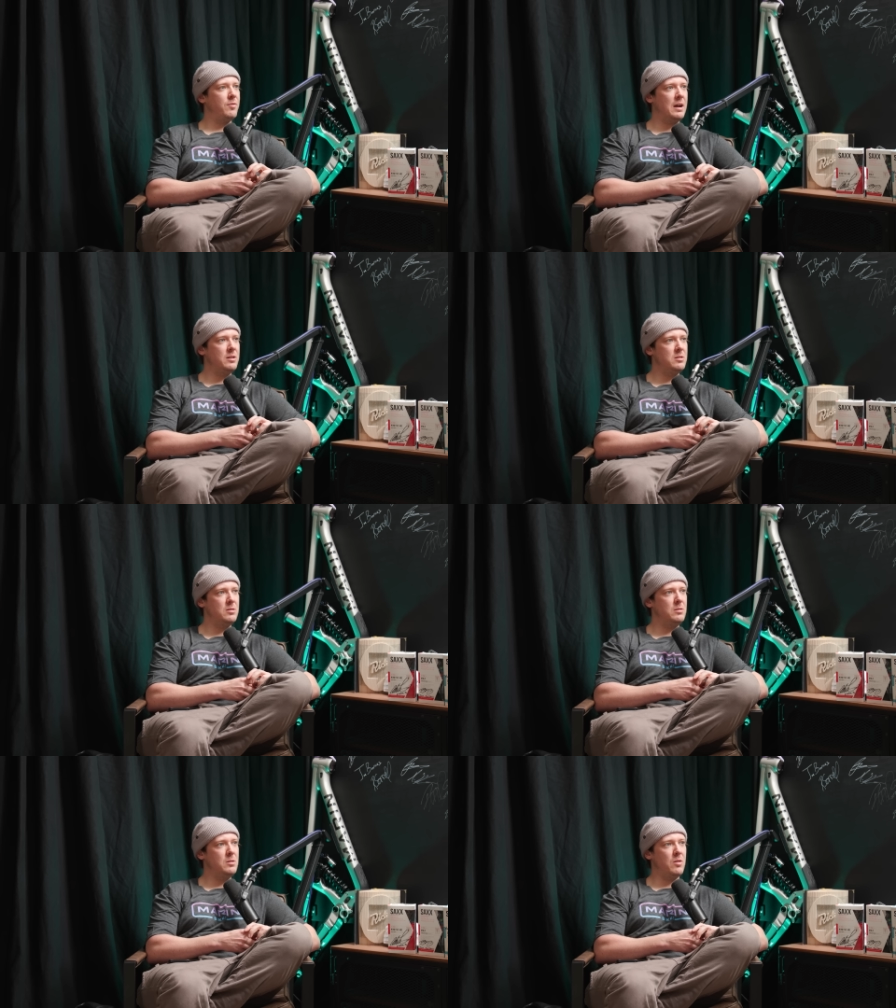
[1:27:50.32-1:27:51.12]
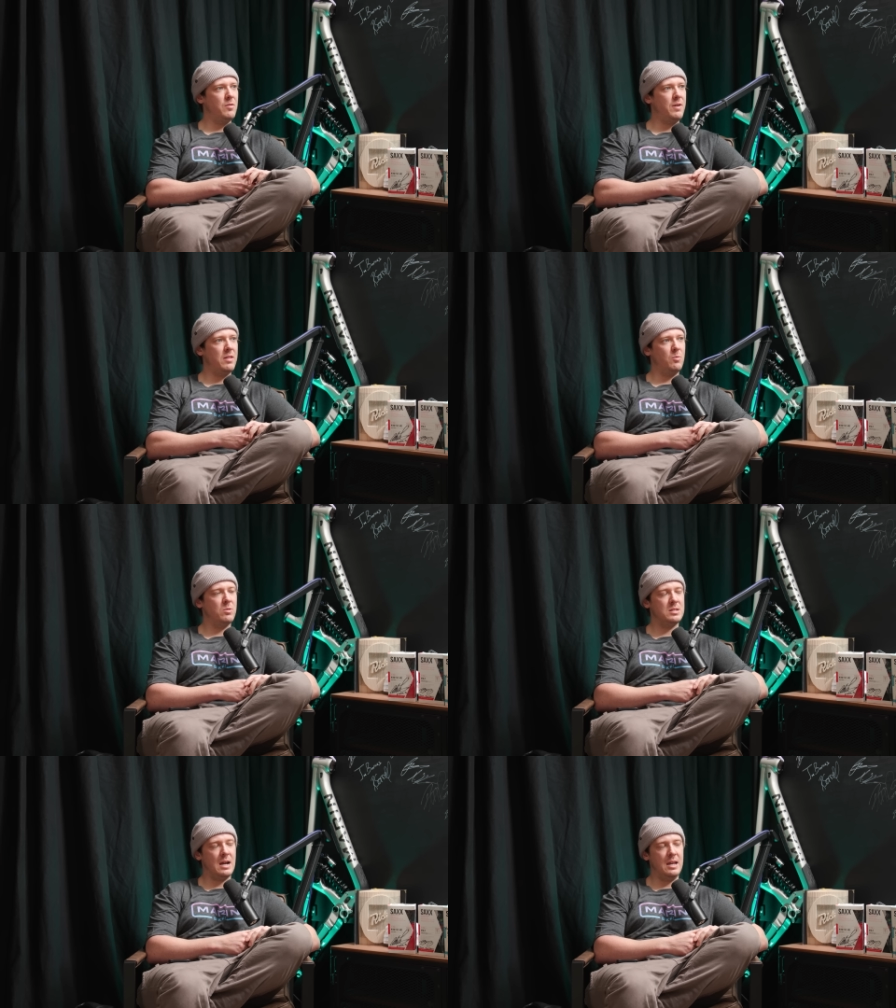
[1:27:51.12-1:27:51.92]
How did you, the fact that we're
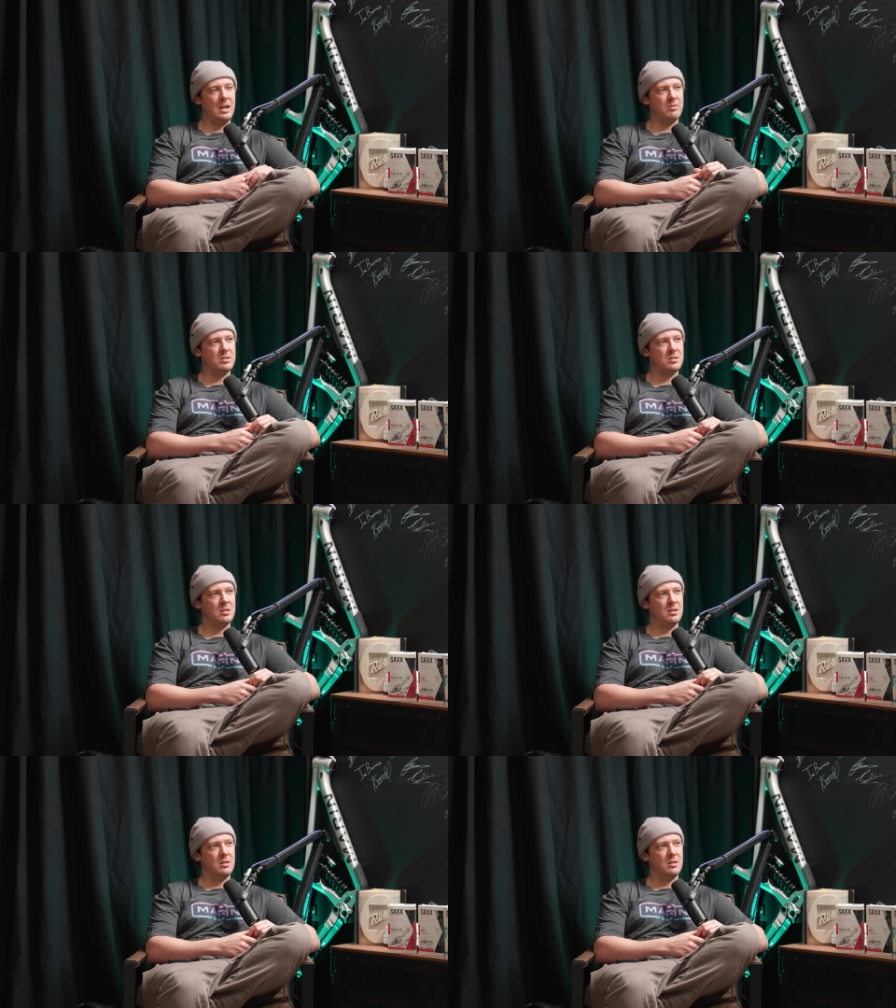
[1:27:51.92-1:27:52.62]
sat here is,